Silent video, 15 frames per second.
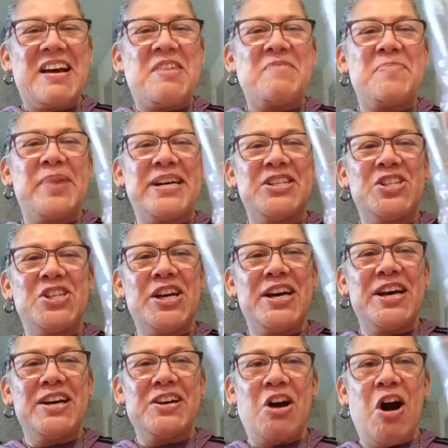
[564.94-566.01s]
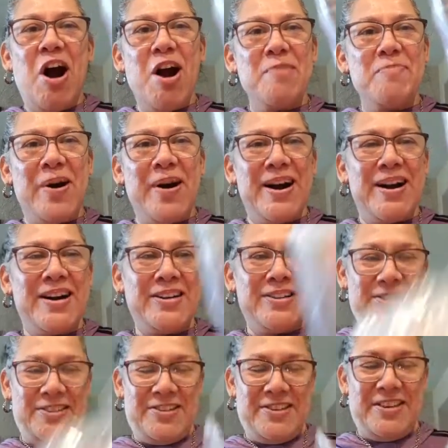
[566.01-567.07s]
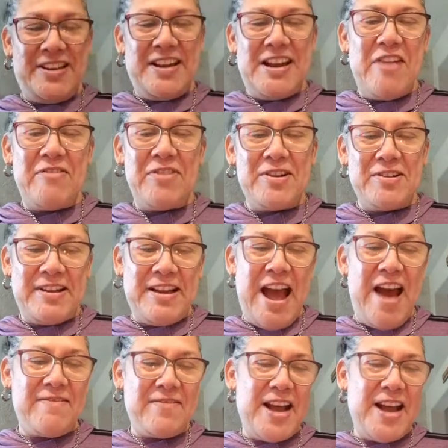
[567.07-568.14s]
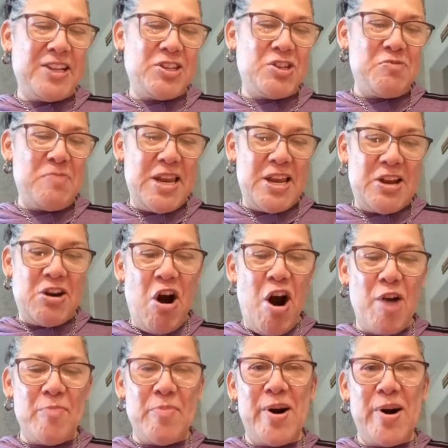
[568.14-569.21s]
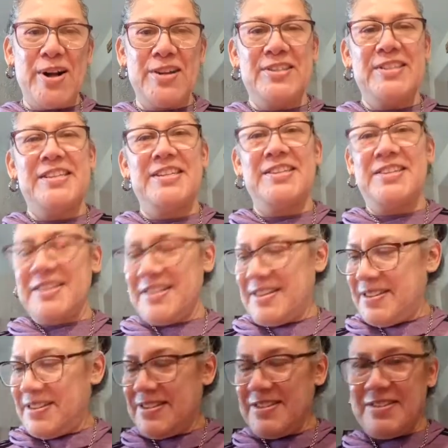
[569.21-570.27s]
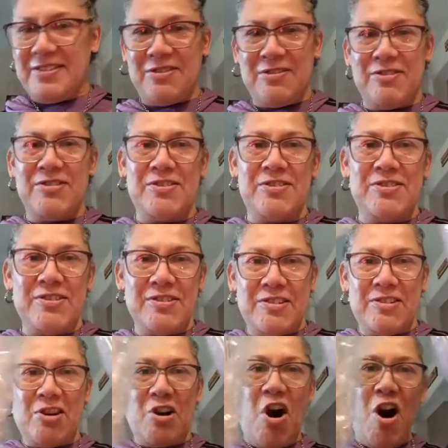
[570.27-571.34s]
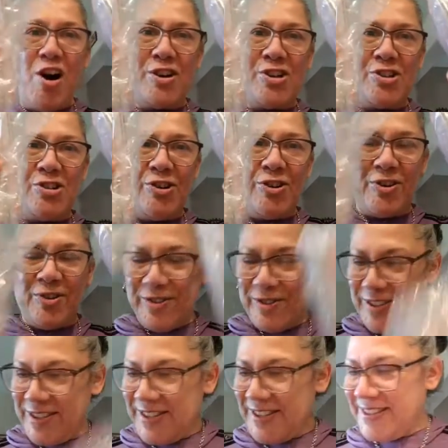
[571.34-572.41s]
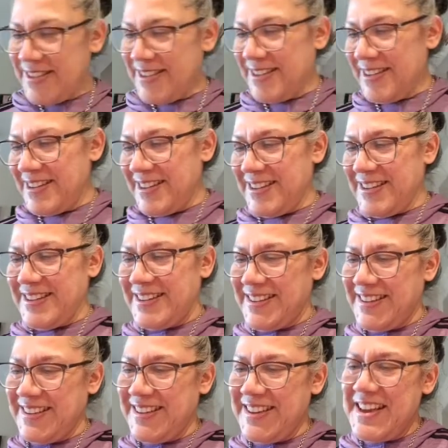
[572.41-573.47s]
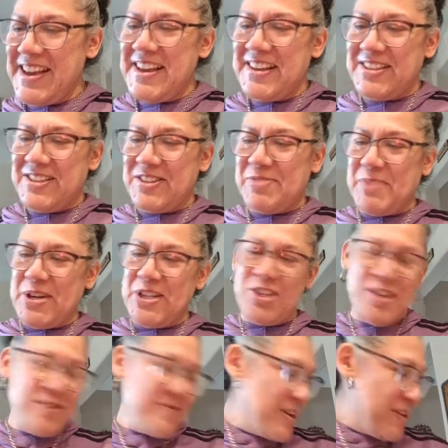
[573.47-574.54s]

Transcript: bunch of car bars. Can never have that too many car bars and car circles. So a bunch of